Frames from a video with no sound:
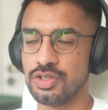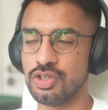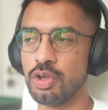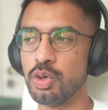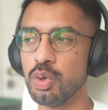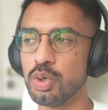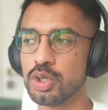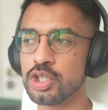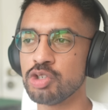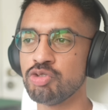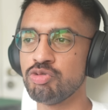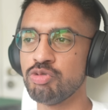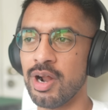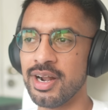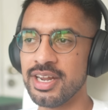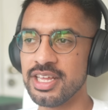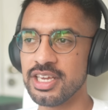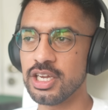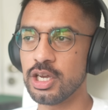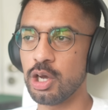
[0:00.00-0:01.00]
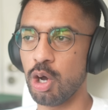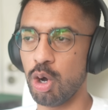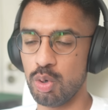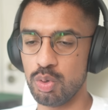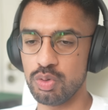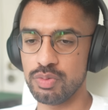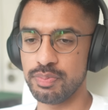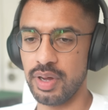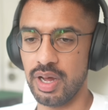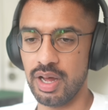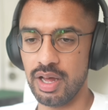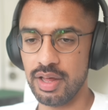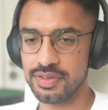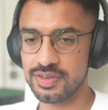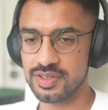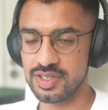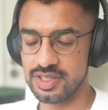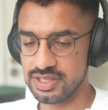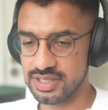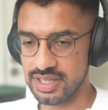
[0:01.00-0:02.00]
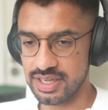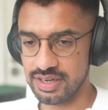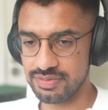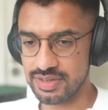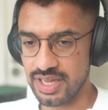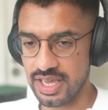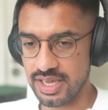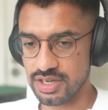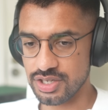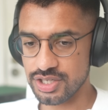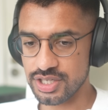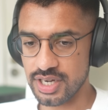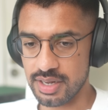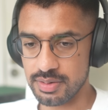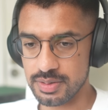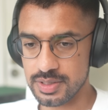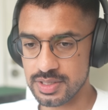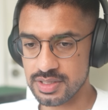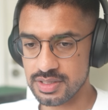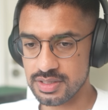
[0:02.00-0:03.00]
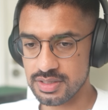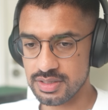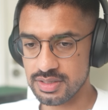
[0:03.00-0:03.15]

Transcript: So you're just running cold baths instead of taking showers?